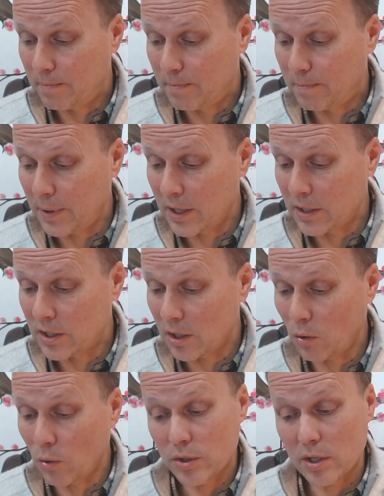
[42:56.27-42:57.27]
But
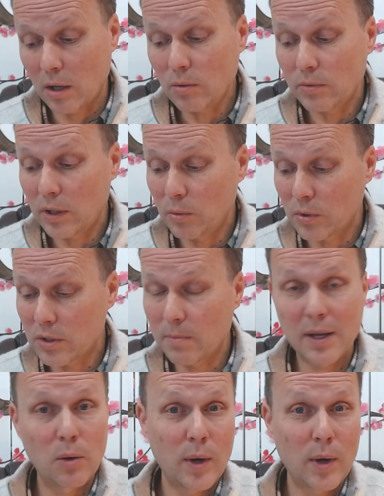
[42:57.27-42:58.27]
also, you want to
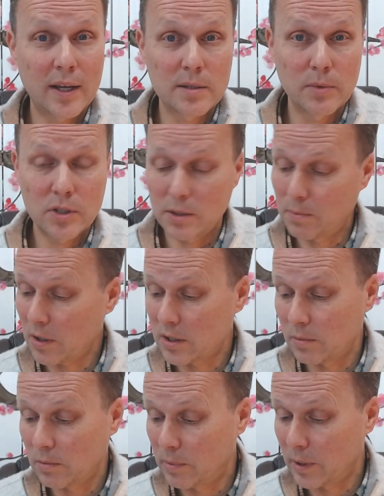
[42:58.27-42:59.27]
be awake as much as
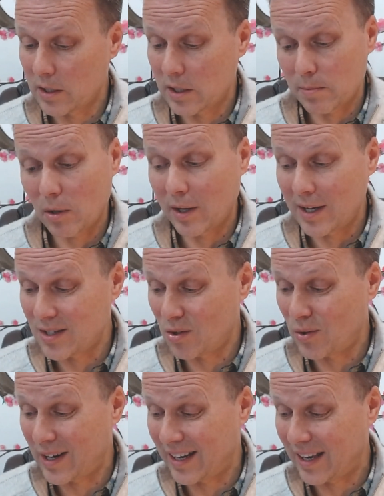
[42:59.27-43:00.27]
possible, because smoking is
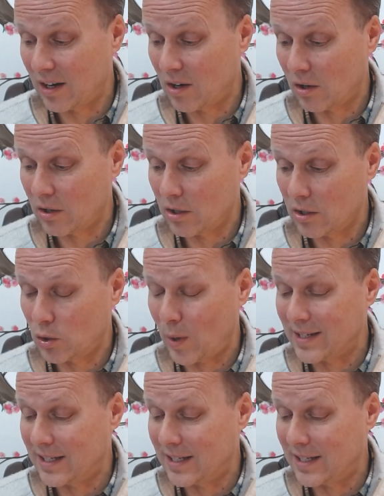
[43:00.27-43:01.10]
already going to knock 20